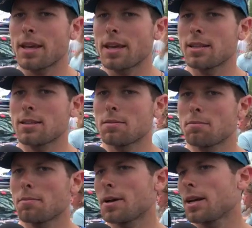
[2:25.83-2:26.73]
in
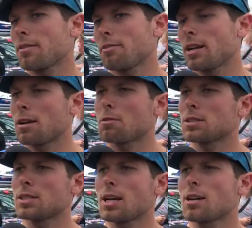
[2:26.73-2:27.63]
my when I
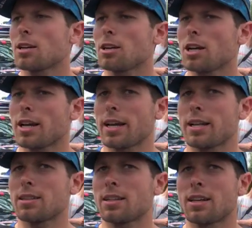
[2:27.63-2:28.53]
was younger,
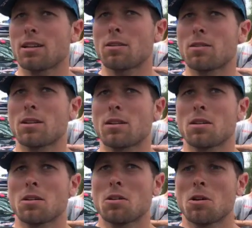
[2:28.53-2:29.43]
and then
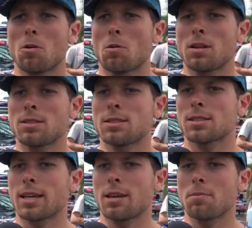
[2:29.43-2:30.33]

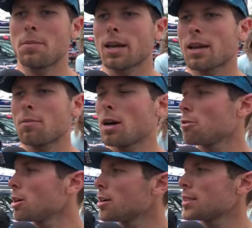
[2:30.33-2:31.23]
once came Michi
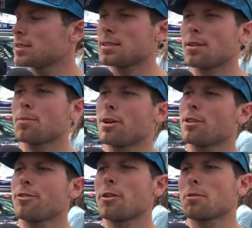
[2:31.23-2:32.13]
Maurer, it's a
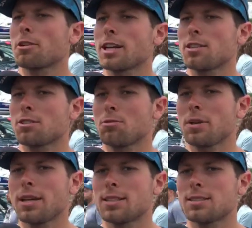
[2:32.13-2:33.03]
brother from Kriegel, to
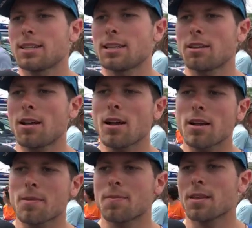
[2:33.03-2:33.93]
me and said,
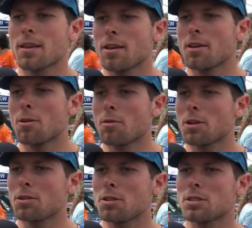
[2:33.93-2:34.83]
ah,
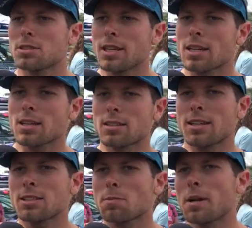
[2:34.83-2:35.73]
what do you think,
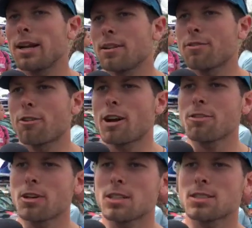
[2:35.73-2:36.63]
test pilot for
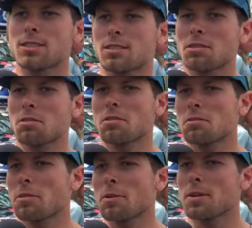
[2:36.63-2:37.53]
ADVANCE?
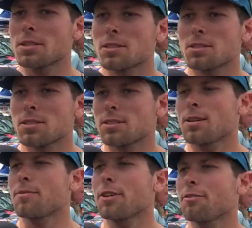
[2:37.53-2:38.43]
Maybe it's
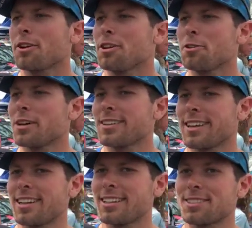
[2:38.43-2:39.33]
something for you. And
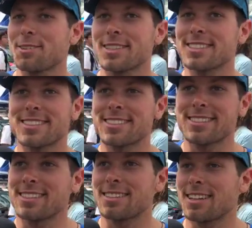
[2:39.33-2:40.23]
then it was
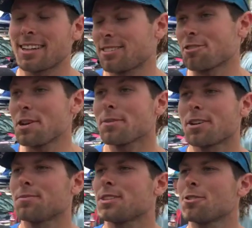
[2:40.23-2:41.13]
a dream
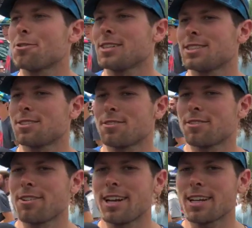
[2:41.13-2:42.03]
come true. It's
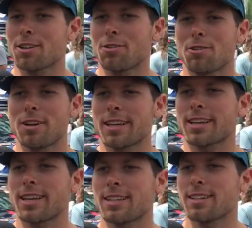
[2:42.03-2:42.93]
really cool. I
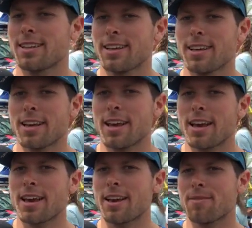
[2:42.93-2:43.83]
can
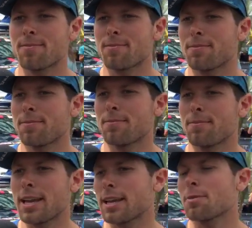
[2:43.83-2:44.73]
um,
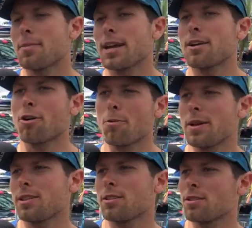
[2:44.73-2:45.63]
make my
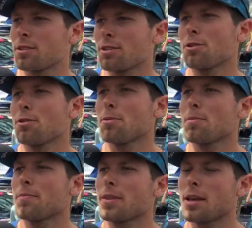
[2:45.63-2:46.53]
hobby to
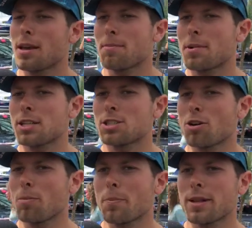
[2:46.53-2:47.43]
um, my
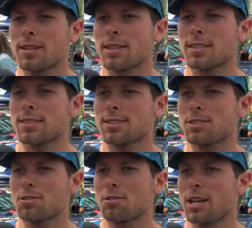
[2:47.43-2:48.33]
job, and
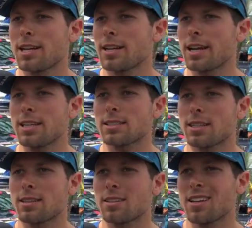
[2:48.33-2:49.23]
it's really nice.
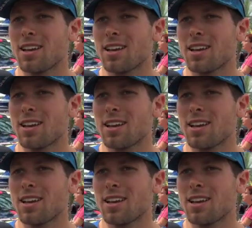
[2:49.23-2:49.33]
And